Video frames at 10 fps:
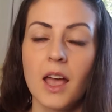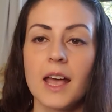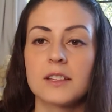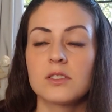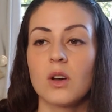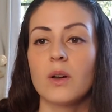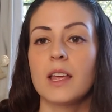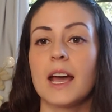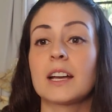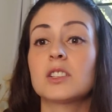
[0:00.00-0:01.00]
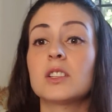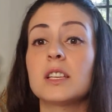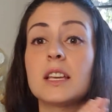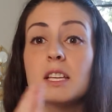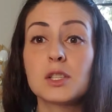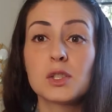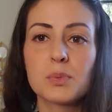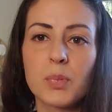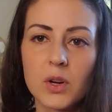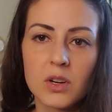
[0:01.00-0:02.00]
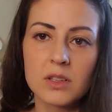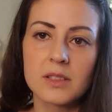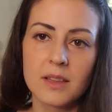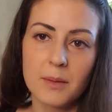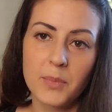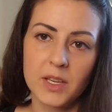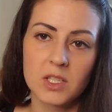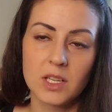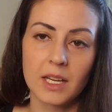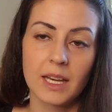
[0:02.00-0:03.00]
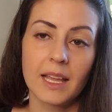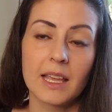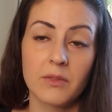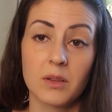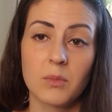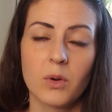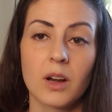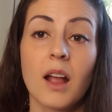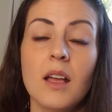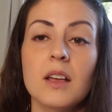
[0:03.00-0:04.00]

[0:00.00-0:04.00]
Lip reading: And so it actually spurs the binging even more.